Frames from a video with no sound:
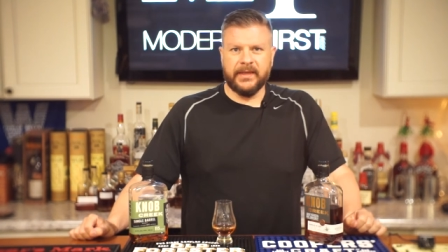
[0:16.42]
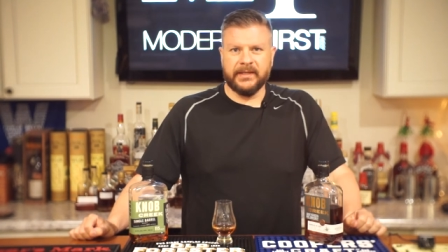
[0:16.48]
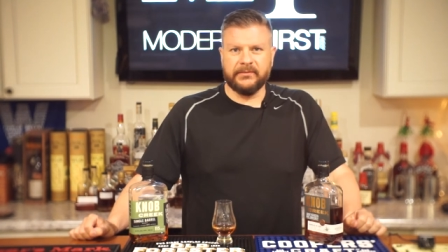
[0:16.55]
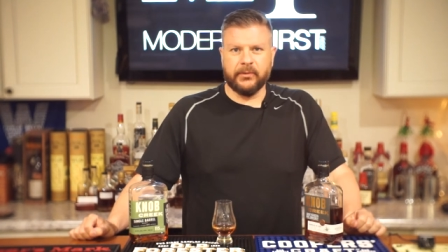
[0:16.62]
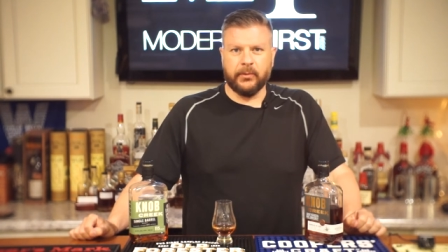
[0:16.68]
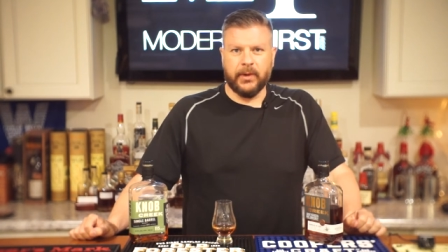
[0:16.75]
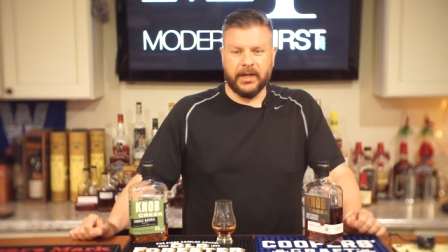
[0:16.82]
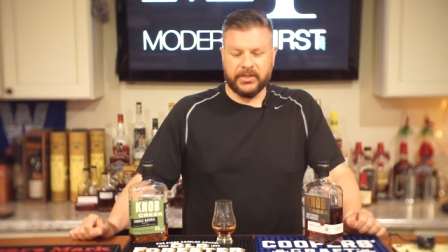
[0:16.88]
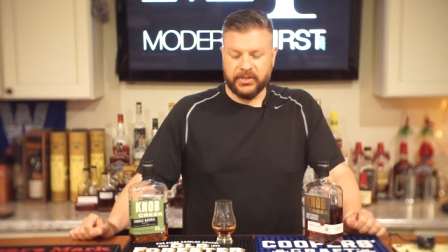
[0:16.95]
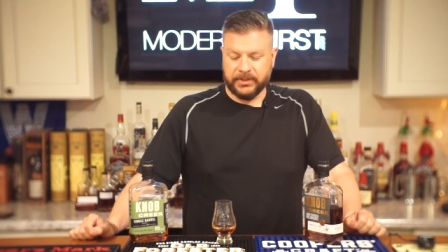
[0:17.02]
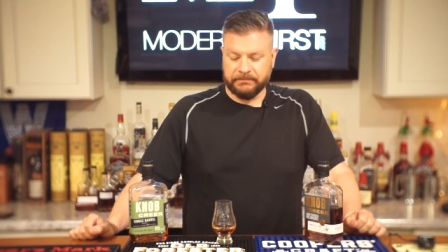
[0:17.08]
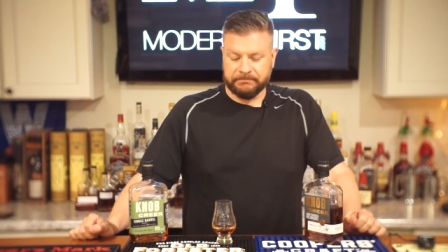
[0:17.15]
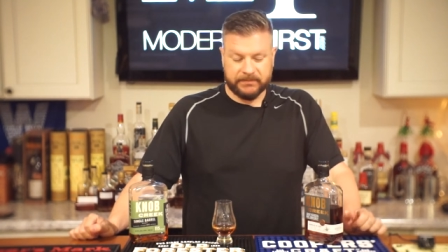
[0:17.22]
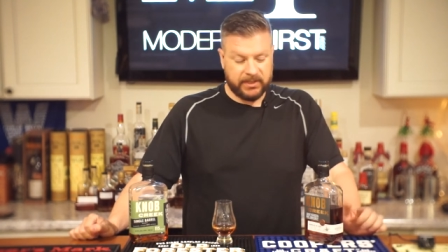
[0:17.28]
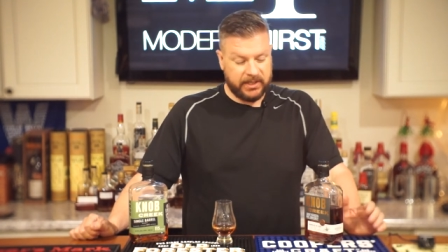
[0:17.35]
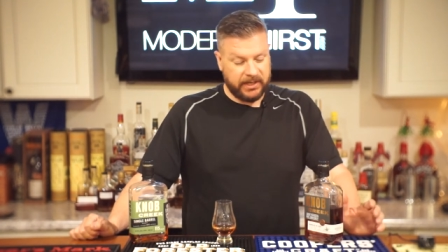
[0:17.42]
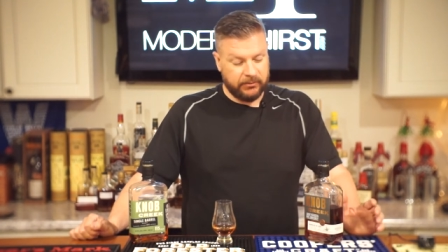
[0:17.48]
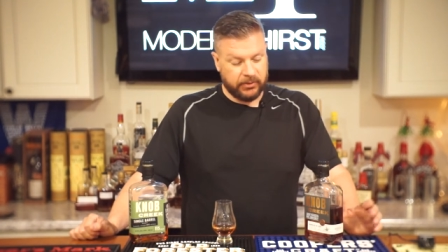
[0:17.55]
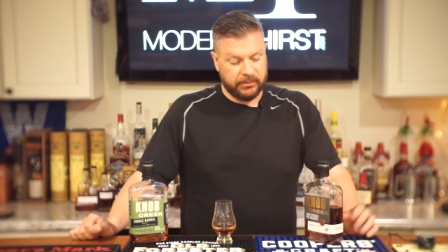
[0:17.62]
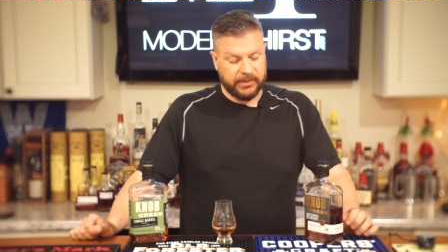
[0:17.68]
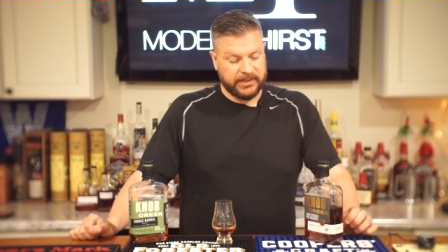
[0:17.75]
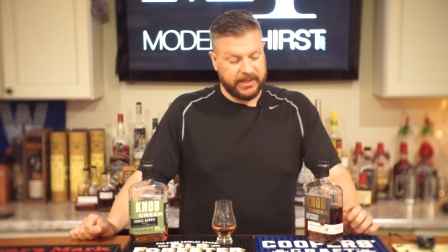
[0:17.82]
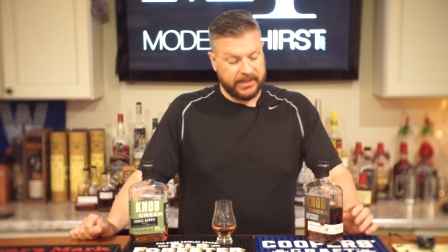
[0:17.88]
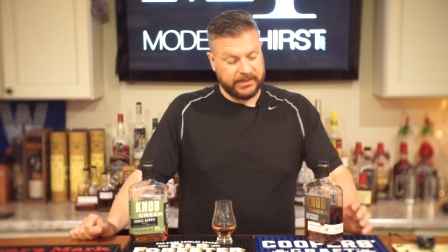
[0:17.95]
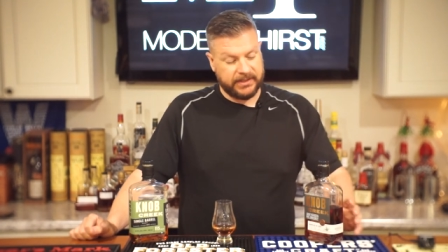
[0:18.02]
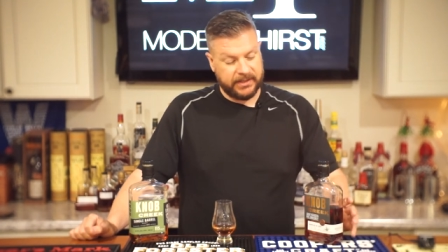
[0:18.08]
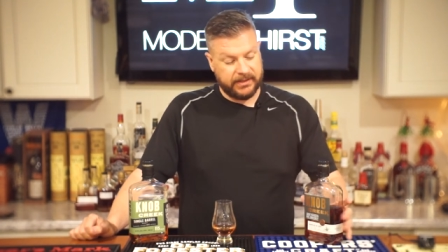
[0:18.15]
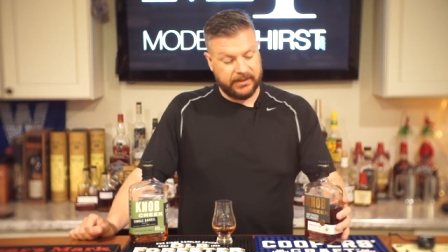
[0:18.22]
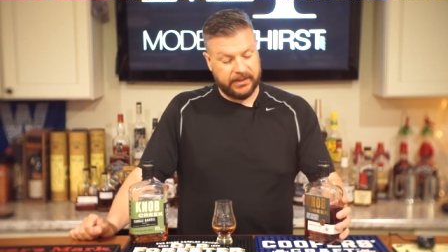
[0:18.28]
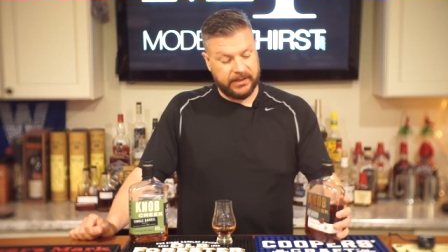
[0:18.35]
thanks for watching. Today we're going to be
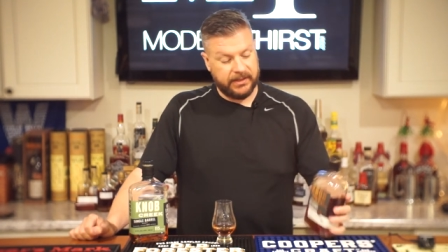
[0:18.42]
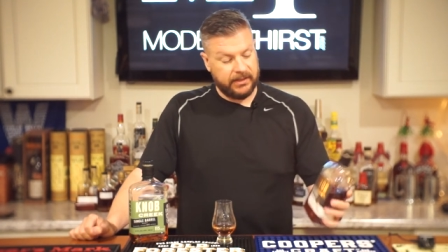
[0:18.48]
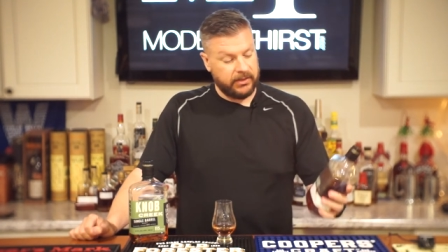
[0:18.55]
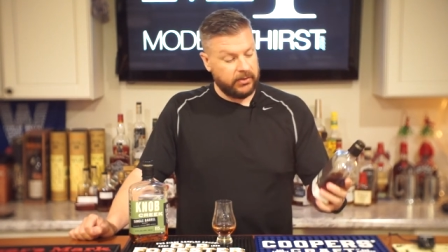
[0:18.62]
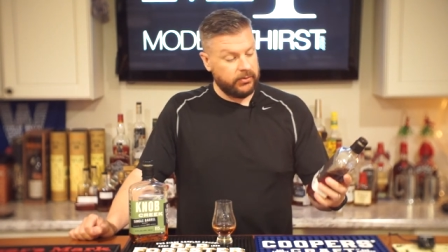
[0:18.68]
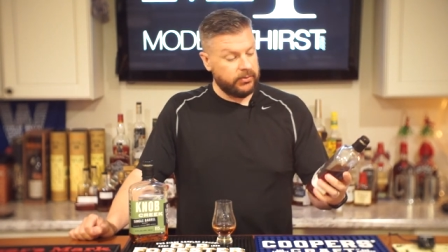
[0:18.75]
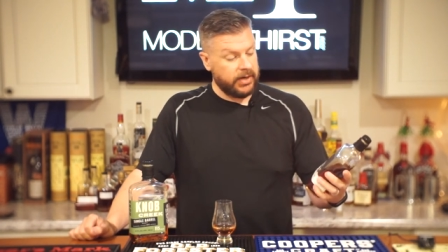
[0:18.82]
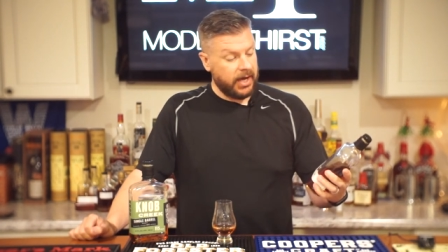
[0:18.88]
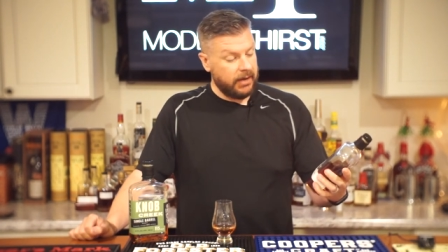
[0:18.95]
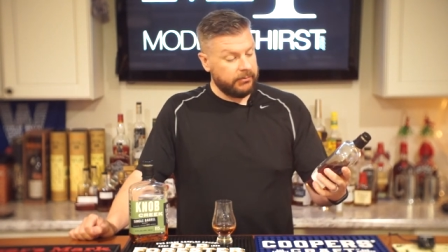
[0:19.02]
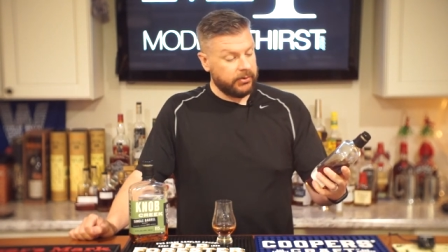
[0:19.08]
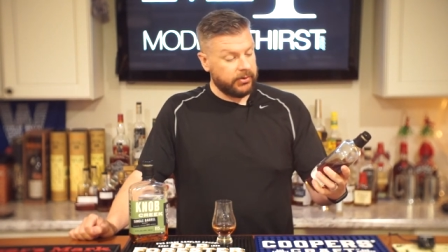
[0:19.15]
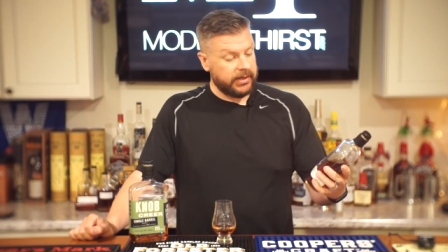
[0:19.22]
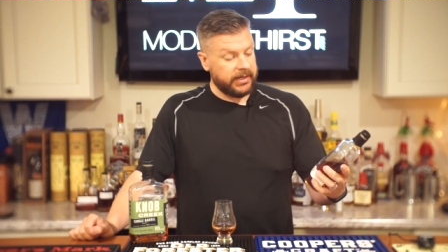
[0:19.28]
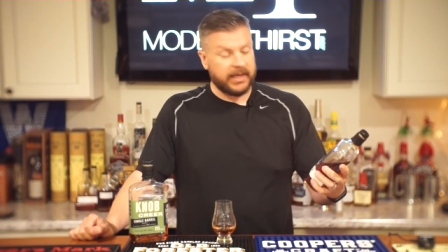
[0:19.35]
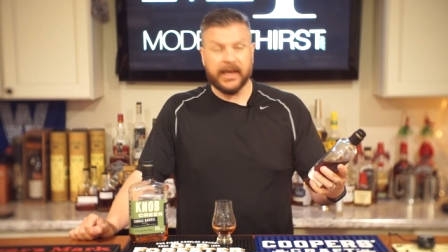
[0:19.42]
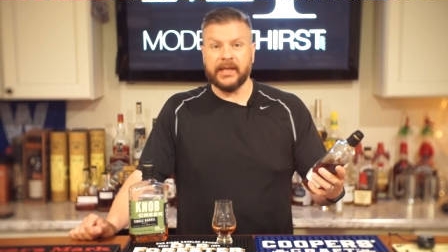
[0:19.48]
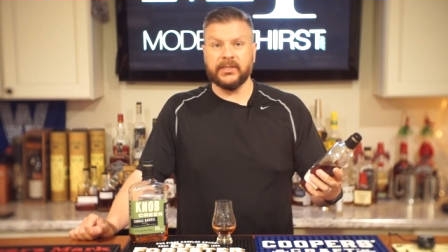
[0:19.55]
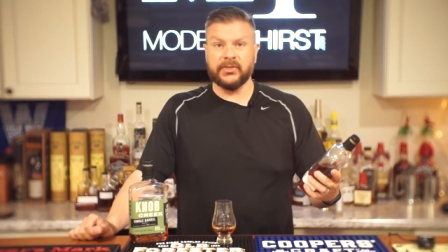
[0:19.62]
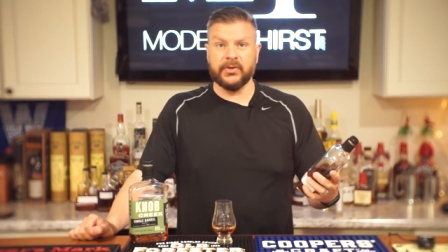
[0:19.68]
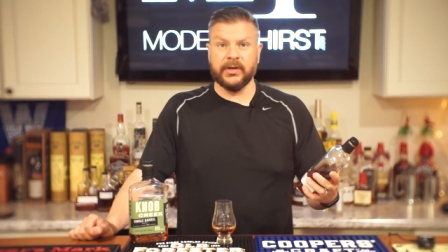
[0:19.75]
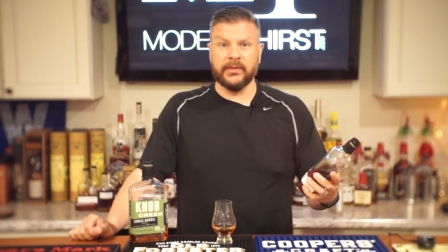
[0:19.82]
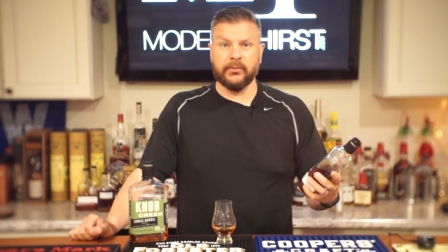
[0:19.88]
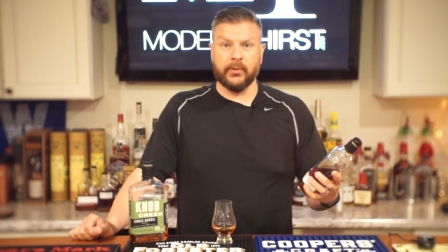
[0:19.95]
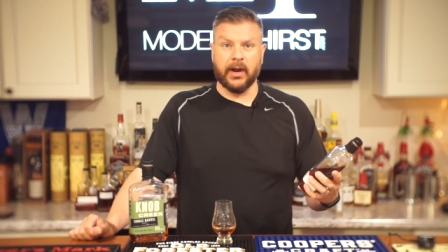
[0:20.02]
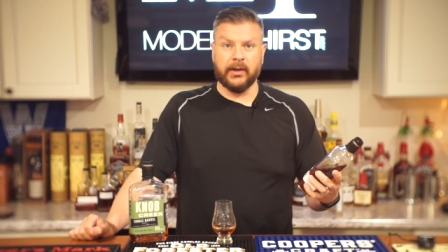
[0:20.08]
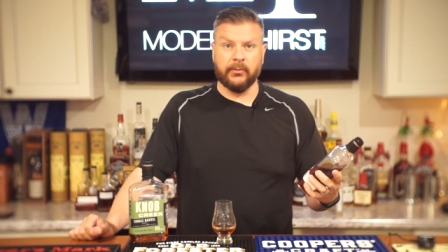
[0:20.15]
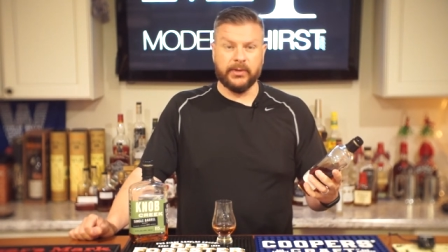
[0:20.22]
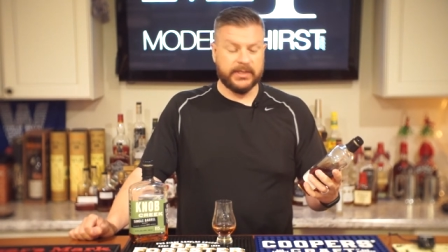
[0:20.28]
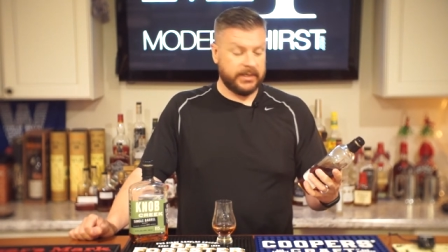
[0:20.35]
tasting the new Knob Creek Cask Strength
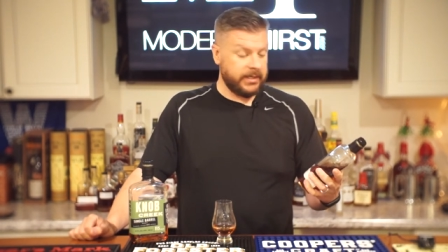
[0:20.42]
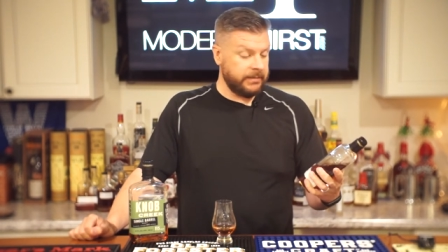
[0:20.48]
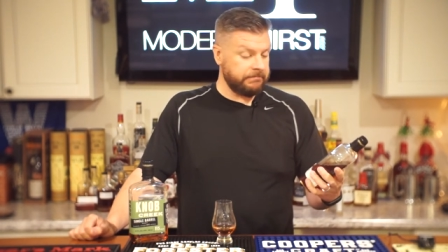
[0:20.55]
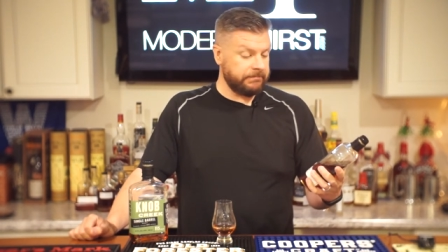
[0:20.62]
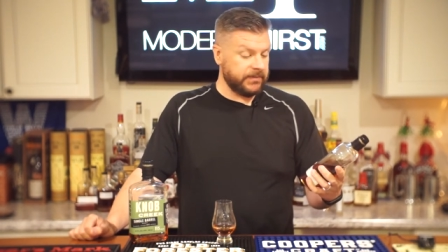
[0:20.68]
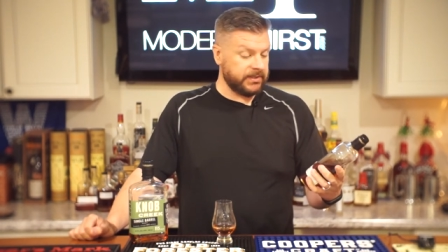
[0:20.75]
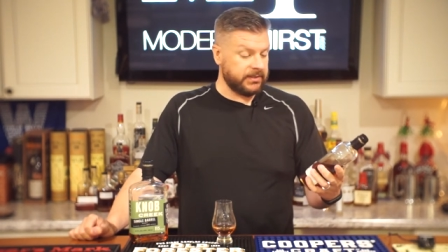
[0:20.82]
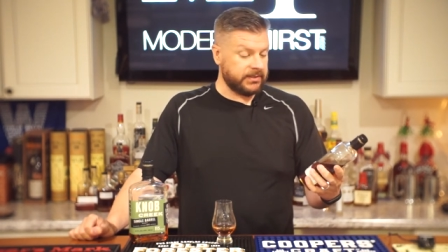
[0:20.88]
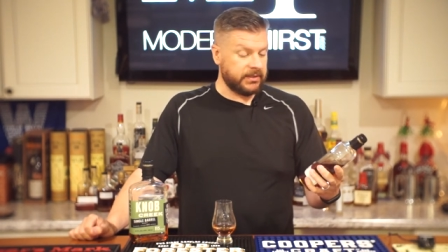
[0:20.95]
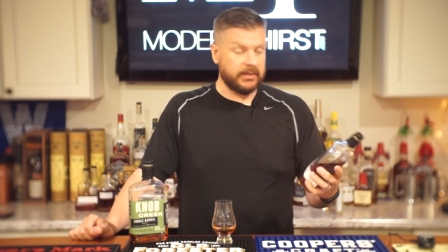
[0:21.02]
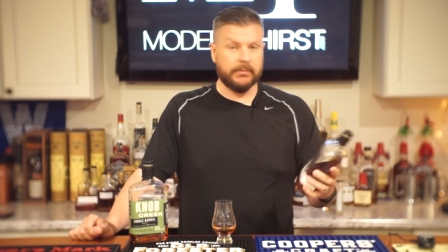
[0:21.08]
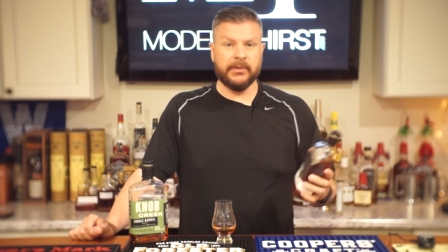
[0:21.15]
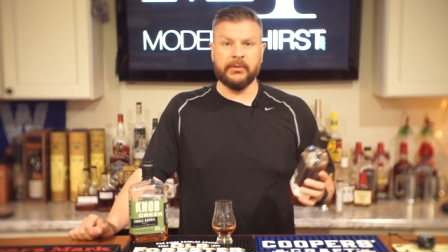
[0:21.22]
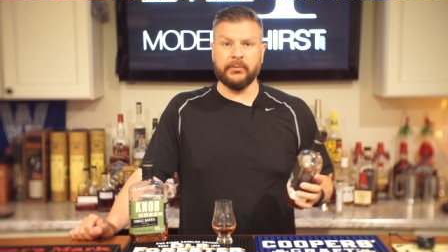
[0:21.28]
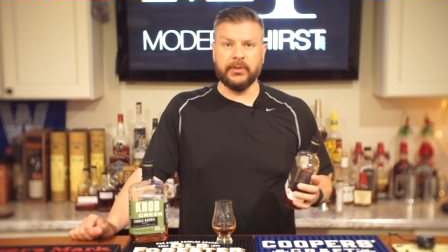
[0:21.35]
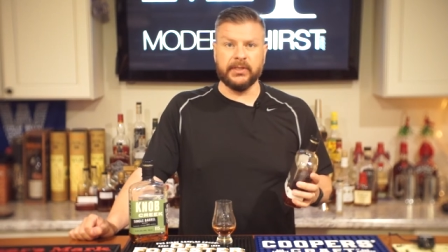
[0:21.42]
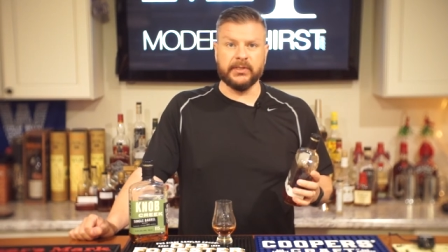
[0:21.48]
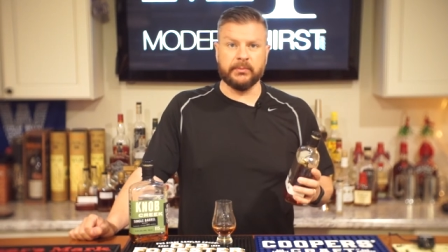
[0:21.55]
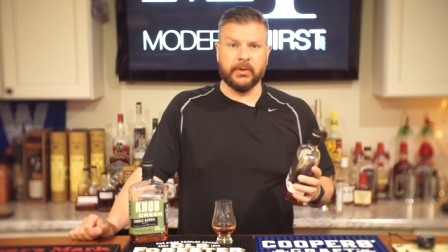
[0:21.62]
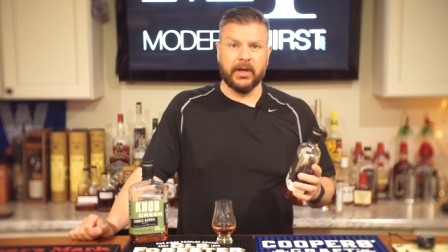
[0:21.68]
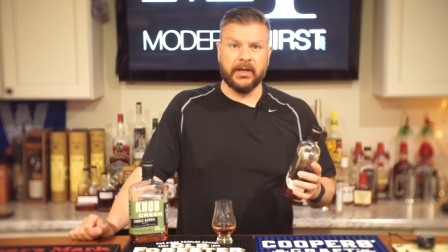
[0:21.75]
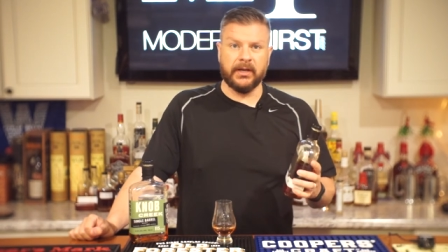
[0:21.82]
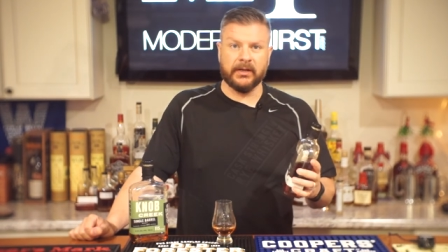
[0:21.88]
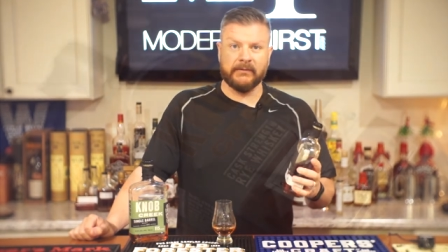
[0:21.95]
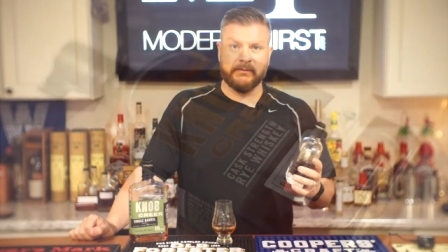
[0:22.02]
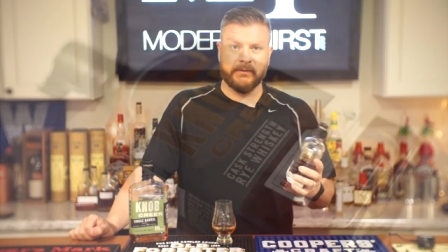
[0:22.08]
Rye Whiskey. This is a limited release product